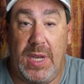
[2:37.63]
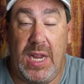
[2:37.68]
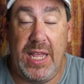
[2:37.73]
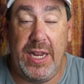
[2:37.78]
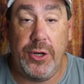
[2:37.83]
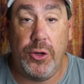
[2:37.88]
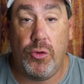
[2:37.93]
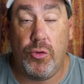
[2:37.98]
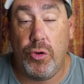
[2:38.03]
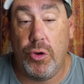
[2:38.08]

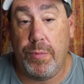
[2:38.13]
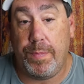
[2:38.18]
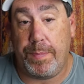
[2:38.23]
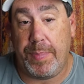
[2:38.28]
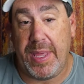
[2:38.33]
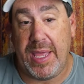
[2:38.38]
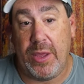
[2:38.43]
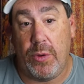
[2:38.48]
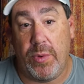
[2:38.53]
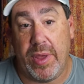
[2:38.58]
In Group
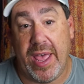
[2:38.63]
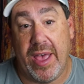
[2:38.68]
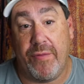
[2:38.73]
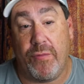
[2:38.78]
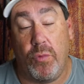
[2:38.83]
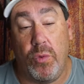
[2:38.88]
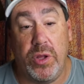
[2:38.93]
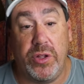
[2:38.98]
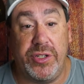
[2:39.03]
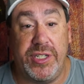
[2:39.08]
B, we have
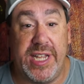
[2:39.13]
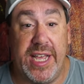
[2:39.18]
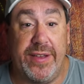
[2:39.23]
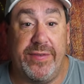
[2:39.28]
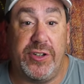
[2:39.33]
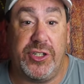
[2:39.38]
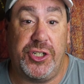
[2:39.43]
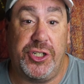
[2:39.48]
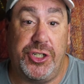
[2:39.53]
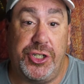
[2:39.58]
Will
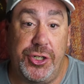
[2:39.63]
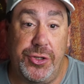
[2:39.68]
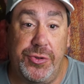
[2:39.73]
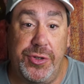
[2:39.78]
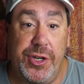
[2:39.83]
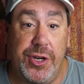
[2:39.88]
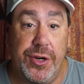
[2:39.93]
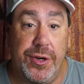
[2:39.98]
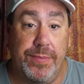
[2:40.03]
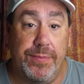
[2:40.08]
Davis
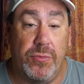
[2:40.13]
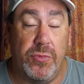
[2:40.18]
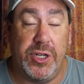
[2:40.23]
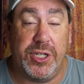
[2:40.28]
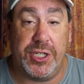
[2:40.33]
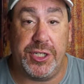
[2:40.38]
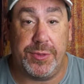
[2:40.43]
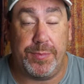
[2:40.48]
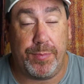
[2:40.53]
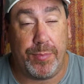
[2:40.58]
Jr.,
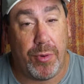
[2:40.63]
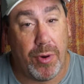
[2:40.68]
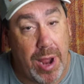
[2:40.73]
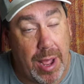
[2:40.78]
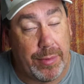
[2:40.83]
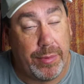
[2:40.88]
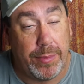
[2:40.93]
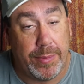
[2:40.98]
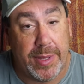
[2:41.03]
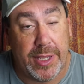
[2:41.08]
which is
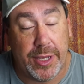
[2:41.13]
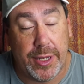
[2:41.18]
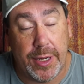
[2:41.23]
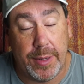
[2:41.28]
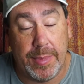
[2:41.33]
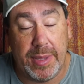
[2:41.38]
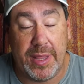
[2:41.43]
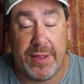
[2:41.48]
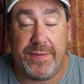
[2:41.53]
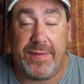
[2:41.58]
probably going
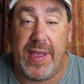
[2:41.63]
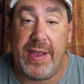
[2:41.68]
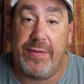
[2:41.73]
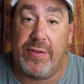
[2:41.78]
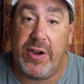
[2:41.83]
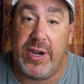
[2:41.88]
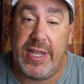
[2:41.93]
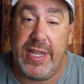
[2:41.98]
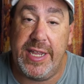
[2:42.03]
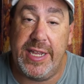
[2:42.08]
to be the
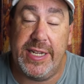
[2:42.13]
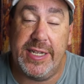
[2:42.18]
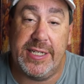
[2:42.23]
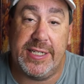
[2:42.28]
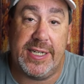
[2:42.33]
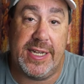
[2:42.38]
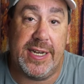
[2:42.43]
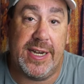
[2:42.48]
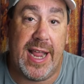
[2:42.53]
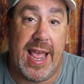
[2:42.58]
favorite. He
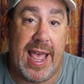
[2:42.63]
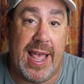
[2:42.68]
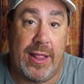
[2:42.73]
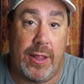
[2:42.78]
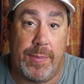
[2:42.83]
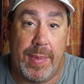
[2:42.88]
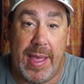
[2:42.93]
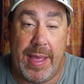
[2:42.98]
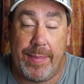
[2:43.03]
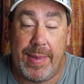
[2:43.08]
is an
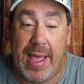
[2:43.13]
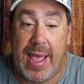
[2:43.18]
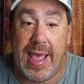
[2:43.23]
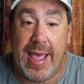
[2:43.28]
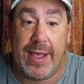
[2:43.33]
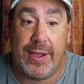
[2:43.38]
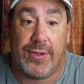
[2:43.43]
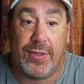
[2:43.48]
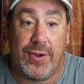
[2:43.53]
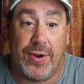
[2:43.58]
Alabama
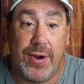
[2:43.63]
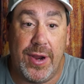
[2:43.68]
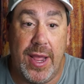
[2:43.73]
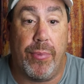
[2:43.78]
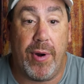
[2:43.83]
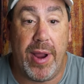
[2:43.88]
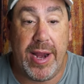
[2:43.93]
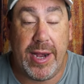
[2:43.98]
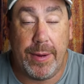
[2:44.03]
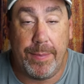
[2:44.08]
angler.
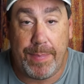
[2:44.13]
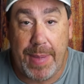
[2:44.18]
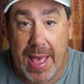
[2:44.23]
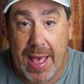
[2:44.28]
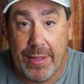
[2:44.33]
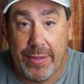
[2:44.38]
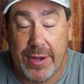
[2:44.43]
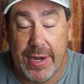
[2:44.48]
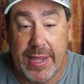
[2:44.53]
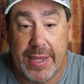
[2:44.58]
Brandon
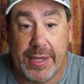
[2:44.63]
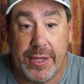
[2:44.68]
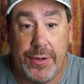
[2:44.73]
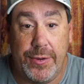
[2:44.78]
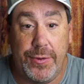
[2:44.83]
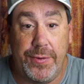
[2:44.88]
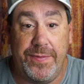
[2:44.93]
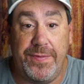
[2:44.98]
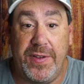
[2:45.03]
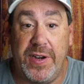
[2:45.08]
Palaniuk,
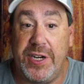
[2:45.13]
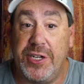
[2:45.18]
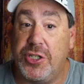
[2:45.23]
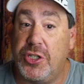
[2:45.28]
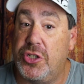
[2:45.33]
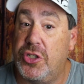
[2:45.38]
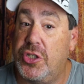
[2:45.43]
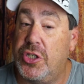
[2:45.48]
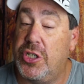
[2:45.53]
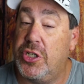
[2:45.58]
who
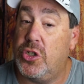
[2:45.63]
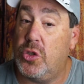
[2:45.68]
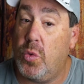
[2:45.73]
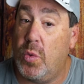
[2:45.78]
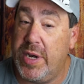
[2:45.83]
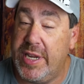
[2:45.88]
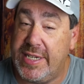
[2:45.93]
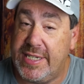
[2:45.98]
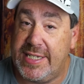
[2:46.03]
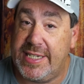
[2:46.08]
finished
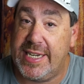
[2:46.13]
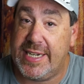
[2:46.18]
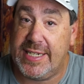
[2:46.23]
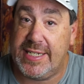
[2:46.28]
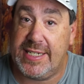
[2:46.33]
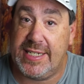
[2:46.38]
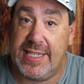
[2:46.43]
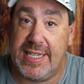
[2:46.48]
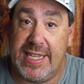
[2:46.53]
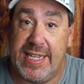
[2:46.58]

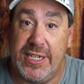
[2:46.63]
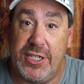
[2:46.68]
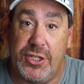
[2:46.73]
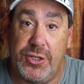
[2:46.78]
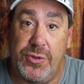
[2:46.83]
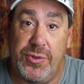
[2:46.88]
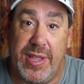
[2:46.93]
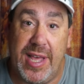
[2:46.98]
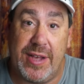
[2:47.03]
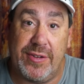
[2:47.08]
26th in
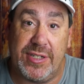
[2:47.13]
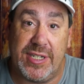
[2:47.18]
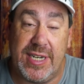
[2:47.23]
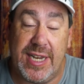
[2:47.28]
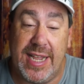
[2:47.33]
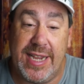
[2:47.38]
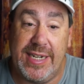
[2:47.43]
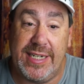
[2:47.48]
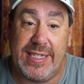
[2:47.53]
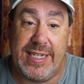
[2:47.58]

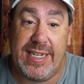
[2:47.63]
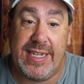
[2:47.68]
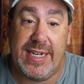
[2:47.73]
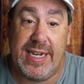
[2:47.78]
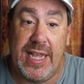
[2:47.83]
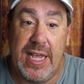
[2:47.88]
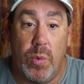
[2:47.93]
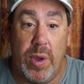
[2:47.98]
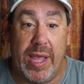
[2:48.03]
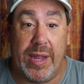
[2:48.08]

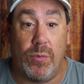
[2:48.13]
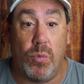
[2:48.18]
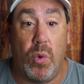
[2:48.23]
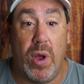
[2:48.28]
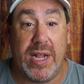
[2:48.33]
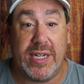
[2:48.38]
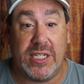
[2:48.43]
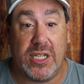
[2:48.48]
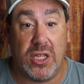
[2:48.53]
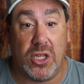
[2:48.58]
2019. We had
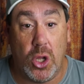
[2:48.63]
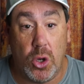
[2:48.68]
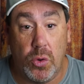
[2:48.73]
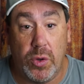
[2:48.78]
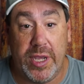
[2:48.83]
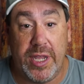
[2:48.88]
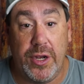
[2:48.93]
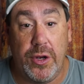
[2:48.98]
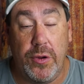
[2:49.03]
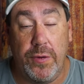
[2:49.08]
Wes
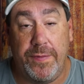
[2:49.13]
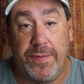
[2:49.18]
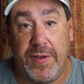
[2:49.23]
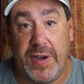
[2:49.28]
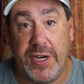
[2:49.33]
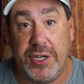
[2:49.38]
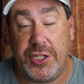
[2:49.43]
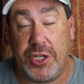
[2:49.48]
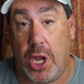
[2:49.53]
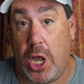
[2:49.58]
Logan, who
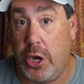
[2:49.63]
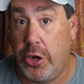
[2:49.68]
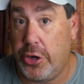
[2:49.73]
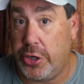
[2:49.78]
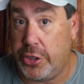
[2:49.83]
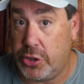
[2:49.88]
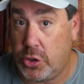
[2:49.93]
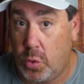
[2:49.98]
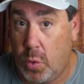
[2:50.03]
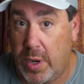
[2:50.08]
finished
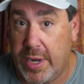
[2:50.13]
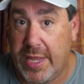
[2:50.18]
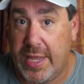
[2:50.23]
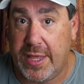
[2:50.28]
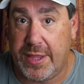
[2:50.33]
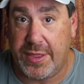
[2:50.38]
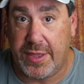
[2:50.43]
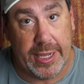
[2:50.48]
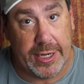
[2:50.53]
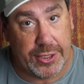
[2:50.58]

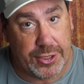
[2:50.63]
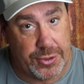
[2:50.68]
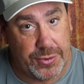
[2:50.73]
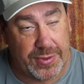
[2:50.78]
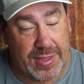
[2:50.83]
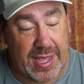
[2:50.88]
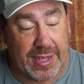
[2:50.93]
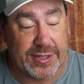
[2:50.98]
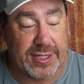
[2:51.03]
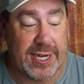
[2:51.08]
120th in
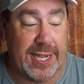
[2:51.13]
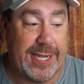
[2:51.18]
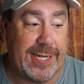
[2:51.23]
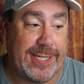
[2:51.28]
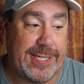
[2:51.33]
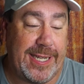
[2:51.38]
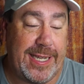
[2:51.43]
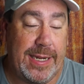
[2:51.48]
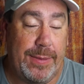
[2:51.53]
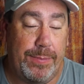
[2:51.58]

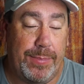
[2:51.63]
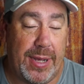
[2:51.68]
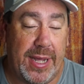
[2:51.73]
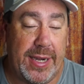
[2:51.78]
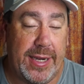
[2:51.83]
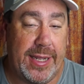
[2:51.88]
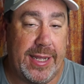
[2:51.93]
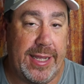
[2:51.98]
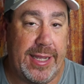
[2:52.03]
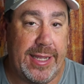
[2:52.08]
2018,
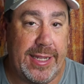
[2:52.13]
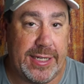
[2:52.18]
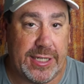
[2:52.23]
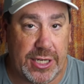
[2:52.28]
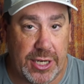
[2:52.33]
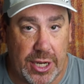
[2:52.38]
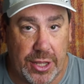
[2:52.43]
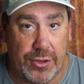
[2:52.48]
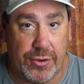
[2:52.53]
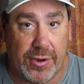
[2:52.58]
but is
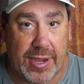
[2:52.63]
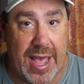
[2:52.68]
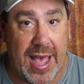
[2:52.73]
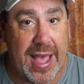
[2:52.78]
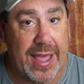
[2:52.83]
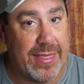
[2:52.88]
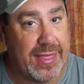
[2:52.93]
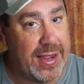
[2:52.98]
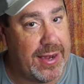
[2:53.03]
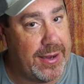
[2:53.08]
another
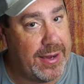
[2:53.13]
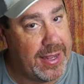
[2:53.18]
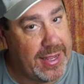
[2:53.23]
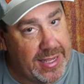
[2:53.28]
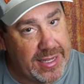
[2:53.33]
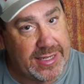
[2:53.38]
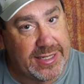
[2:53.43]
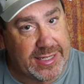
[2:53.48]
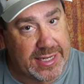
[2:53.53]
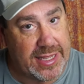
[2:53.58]
guy that
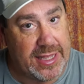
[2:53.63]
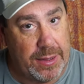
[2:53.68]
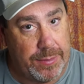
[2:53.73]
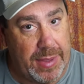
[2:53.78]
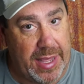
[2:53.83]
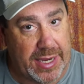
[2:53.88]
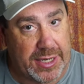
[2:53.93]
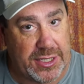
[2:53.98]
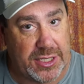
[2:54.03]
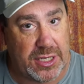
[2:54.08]
is in the
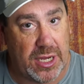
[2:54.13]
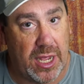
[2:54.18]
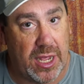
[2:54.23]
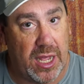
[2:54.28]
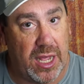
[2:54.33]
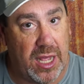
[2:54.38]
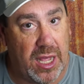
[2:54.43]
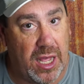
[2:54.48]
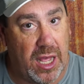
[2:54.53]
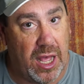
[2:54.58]
mix
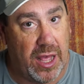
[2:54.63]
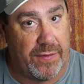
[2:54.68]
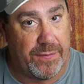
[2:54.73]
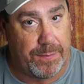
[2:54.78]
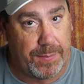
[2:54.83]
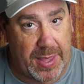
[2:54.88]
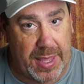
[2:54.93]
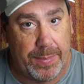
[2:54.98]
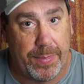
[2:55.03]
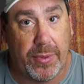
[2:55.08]
uh,
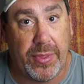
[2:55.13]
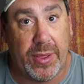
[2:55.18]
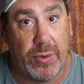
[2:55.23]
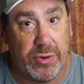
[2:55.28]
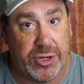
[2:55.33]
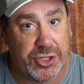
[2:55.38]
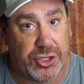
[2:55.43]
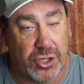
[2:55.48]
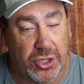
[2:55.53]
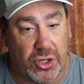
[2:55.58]
of people that
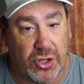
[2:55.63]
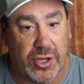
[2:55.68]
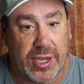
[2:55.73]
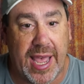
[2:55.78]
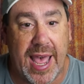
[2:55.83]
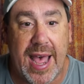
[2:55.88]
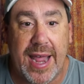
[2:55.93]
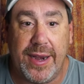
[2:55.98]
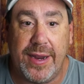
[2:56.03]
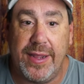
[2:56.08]
we should look
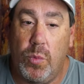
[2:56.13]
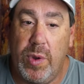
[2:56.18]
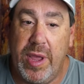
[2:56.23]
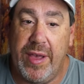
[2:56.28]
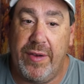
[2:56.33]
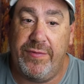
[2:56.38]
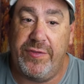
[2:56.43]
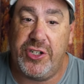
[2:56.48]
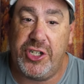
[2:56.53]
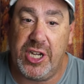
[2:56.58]
at. We
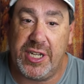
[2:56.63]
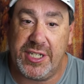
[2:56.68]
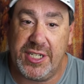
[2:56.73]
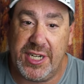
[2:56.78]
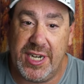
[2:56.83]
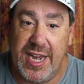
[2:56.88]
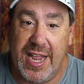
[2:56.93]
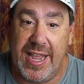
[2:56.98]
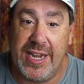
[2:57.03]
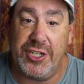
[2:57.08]
have
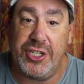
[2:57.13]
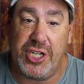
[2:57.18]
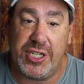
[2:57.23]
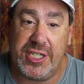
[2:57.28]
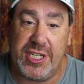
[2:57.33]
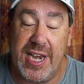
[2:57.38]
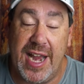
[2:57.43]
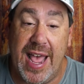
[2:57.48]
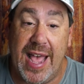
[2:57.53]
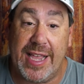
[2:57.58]
Justin and
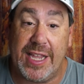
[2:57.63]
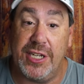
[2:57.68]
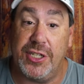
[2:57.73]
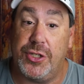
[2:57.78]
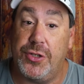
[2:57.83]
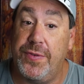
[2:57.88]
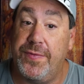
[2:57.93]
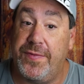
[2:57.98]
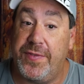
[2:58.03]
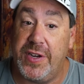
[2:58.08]
Justin
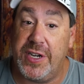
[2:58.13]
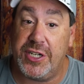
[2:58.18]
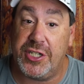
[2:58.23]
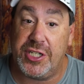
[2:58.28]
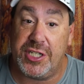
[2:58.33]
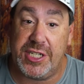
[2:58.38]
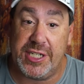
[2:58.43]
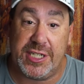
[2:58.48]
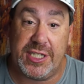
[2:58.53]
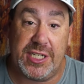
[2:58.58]
Atkins, who
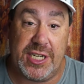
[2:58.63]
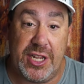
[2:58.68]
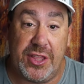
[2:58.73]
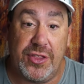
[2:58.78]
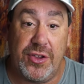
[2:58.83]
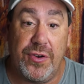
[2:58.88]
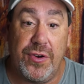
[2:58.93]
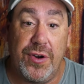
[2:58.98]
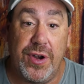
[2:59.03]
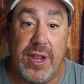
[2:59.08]
finished
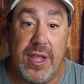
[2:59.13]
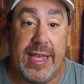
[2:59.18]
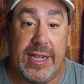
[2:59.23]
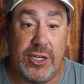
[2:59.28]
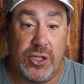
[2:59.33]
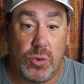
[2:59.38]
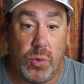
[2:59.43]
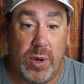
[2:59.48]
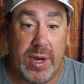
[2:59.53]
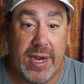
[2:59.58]
63rd
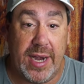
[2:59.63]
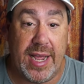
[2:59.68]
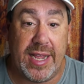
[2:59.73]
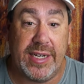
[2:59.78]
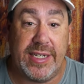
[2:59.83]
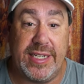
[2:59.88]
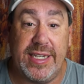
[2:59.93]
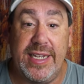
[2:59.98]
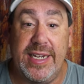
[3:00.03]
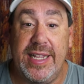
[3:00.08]
in
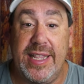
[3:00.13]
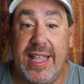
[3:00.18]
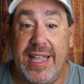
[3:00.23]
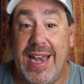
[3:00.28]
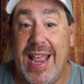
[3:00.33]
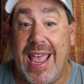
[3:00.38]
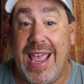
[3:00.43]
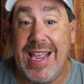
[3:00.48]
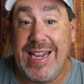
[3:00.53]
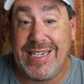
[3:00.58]
2019 and
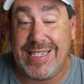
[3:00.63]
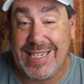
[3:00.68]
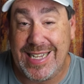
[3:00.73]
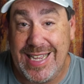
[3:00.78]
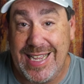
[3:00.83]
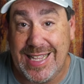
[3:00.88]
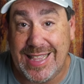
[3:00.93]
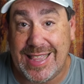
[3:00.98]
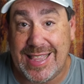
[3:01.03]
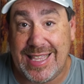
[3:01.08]
then
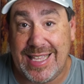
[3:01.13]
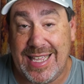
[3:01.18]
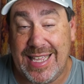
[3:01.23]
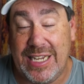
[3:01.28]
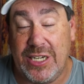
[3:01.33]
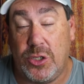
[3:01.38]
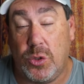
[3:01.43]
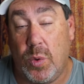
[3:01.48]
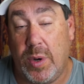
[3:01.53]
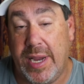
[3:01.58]
18th
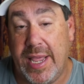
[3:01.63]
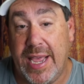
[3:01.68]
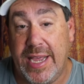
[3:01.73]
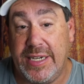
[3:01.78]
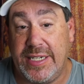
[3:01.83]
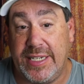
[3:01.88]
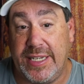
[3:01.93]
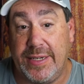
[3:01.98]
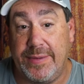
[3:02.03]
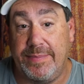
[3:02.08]
in
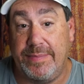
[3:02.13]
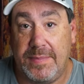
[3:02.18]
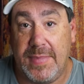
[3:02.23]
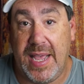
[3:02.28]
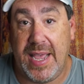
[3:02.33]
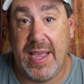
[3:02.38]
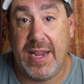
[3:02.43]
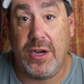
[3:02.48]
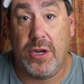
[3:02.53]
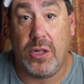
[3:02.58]
2018.
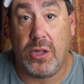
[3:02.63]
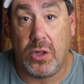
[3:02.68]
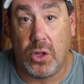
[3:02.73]
And